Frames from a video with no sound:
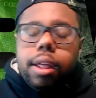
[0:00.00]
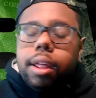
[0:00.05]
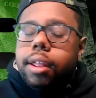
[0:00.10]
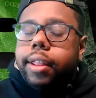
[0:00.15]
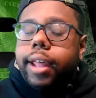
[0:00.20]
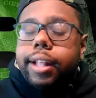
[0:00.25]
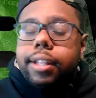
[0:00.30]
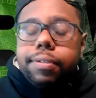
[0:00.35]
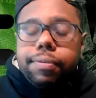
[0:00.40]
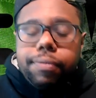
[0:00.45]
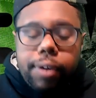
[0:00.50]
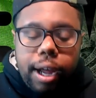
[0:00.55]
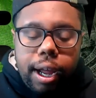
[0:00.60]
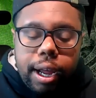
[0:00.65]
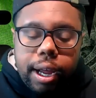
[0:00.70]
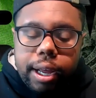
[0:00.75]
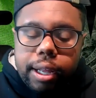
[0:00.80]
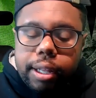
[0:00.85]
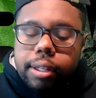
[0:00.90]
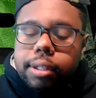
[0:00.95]
That's
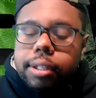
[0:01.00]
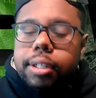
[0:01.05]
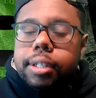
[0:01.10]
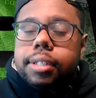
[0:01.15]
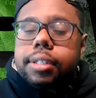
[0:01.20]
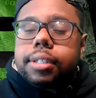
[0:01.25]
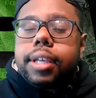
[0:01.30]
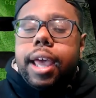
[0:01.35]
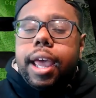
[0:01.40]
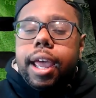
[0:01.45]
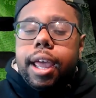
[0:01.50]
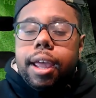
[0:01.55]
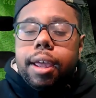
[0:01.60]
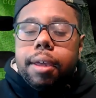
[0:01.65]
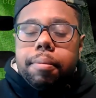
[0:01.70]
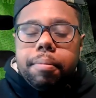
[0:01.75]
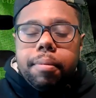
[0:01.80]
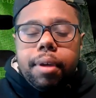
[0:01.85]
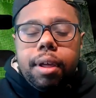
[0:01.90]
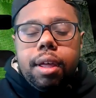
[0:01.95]
fine.
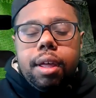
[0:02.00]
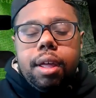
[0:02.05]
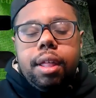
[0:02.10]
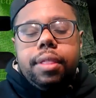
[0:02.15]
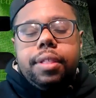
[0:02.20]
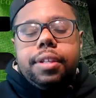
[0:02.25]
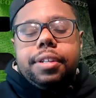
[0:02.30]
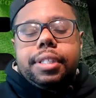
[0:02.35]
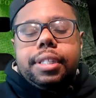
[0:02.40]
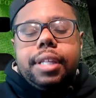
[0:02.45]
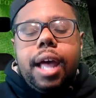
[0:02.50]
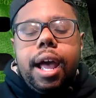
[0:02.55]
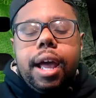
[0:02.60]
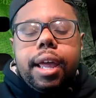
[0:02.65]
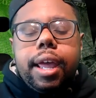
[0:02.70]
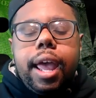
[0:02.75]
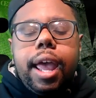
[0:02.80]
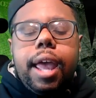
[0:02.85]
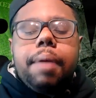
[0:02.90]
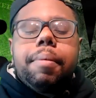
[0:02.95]
The
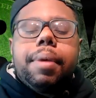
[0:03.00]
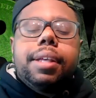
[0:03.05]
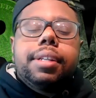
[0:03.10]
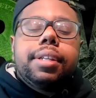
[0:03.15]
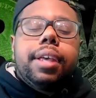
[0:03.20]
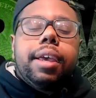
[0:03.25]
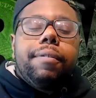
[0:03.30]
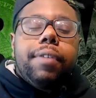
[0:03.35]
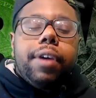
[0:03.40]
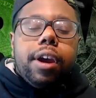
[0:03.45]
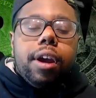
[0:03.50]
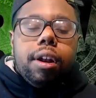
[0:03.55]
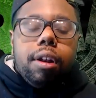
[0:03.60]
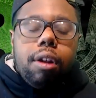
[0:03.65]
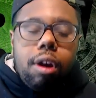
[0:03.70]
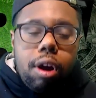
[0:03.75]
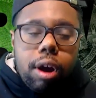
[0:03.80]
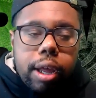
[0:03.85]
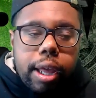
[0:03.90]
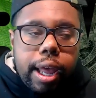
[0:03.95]
stock game is a very
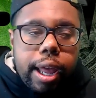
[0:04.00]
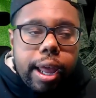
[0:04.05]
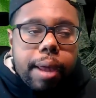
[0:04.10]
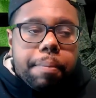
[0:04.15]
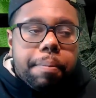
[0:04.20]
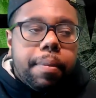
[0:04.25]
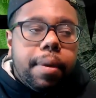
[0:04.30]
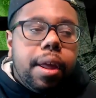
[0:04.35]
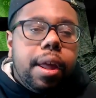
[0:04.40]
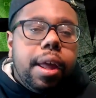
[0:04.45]
long game,